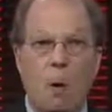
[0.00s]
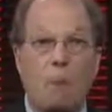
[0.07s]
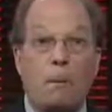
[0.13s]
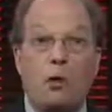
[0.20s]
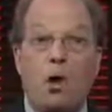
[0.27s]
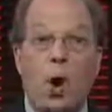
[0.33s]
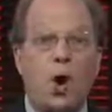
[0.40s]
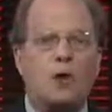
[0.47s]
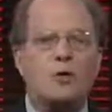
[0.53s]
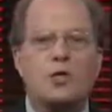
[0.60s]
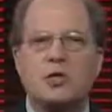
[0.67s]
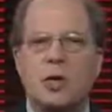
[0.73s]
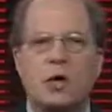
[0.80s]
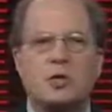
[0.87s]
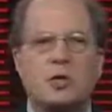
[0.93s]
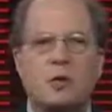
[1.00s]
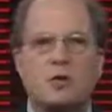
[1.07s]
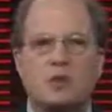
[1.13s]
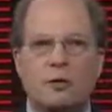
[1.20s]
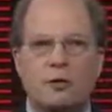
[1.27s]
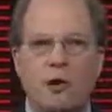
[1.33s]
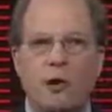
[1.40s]
But our discussion of
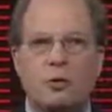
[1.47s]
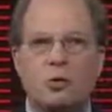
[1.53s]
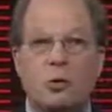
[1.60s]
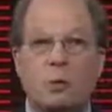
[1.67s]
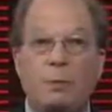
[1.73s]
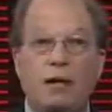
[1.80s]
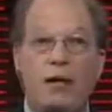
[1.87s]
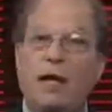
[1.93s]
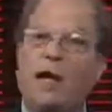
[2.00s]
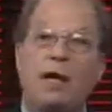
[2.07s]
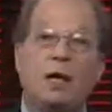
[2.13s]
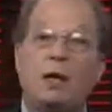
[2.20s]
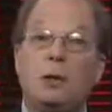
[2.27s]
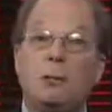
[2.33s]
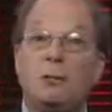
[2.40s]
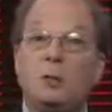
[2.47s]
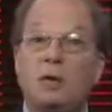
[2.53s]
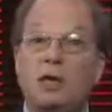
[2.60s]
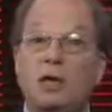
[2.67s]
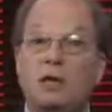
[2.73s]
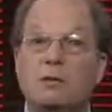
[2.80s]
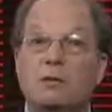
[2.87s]
surveillance would be
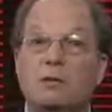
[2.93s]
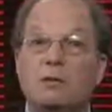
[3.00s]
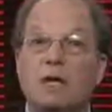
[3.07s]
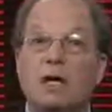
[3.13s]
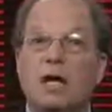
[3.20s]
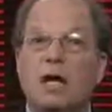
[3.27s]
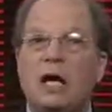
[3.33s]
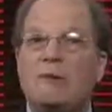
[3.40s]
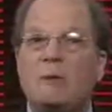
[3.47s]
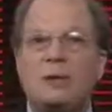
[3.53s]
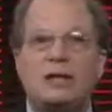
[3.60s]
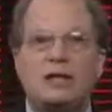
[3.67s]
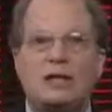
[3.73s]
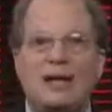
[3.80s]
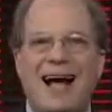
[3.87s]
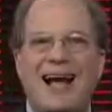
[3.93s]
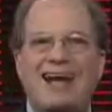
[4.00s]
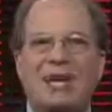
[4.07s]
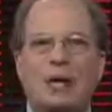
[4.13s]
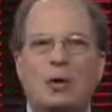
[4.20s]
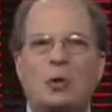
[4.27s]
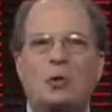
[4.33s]
incomplete if we did not
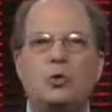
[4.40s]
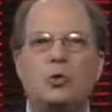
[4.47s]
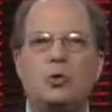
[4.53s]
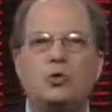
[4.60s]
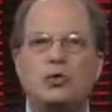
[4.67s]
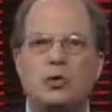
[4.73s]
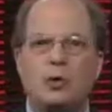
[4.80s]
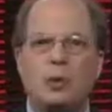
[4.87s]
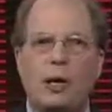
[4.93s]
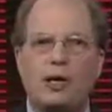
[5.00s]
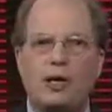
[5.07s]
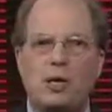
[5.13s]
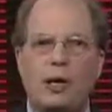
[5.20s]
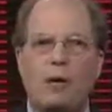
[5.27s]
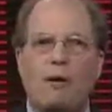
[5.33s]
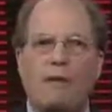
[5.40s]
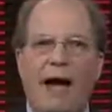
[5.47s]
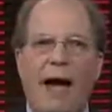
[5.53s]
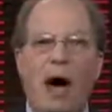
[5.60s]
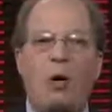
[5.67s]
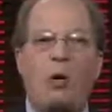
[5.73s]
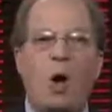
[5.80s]
include consideration of
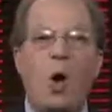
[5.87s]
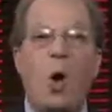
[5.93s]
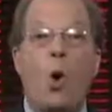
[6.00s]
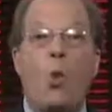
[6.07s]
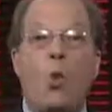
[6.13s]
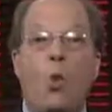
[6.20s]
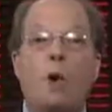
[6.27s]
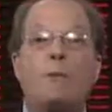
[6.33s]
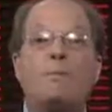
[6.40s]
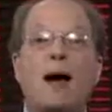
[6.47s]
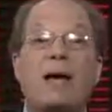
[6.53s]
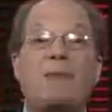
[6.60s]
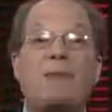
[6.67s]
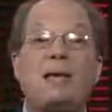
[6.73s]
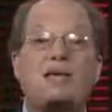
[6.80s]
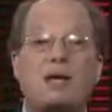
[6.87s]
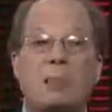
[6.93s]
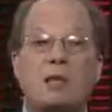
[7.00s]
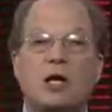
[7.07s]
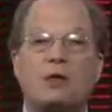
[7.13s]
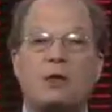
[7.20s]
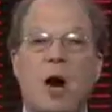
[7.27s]
how we might be
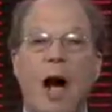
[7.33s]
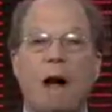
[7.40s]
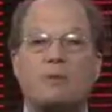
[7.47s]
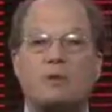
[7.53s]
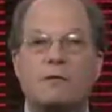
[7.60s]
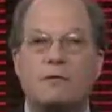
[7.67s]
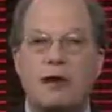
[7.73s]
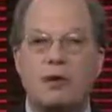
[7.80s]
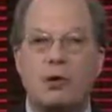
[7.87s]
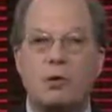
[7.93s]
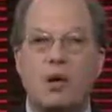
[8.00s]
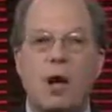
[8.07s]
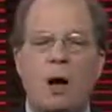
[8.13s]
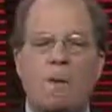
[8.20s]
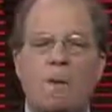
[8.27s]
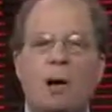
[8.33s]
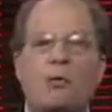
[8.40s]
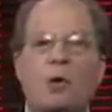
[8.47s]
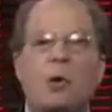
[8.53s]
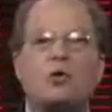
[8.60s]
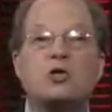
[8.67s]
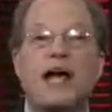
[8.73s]
subject to observation by
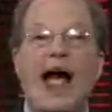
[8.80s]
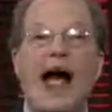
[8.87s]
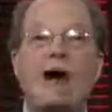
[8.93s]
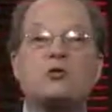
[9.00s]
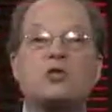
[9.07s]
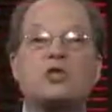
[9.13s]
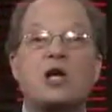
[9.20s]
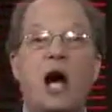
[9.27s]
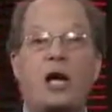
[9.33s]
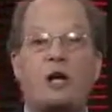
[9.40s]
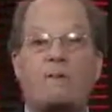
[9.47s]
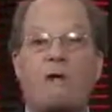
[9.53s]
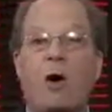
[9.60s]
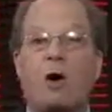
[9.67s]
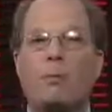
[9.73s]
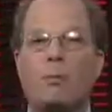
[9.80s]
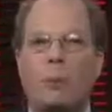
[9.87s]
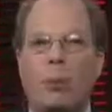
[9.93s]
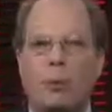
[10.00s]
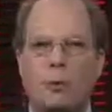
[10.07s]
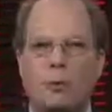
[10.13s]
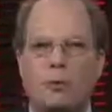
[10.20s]
those outside of our
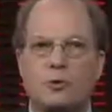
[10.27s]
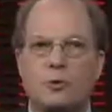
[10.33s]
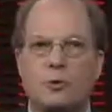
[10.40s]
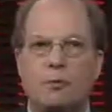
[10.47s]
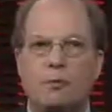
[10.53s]
borders.